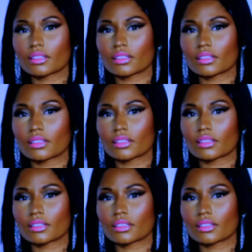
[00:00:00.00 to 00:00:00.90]

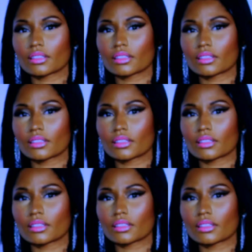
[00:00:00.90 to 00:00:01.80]

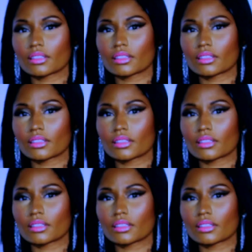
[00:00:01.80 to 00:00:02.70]

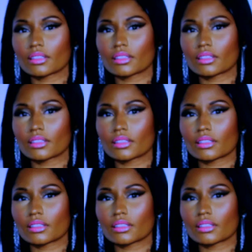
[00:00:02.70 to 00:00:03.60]

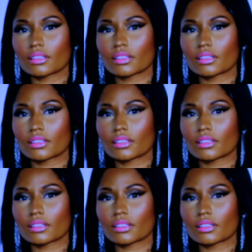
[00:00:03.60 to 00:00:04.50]

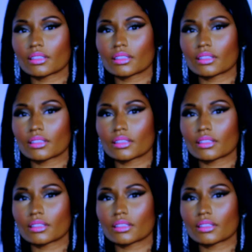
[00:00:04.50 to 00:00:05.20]
The person shown says nothing.